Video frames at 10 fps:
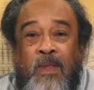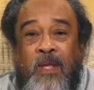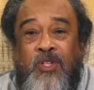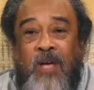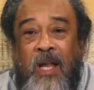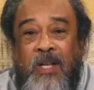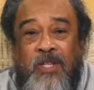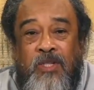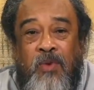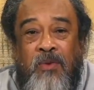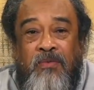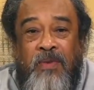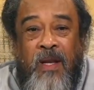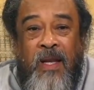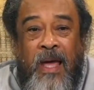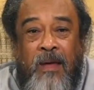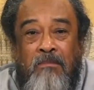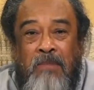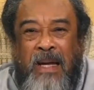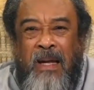the challenges will feel like
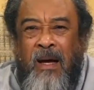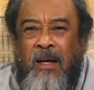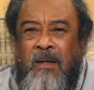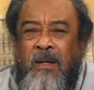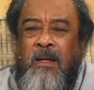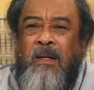bad luck.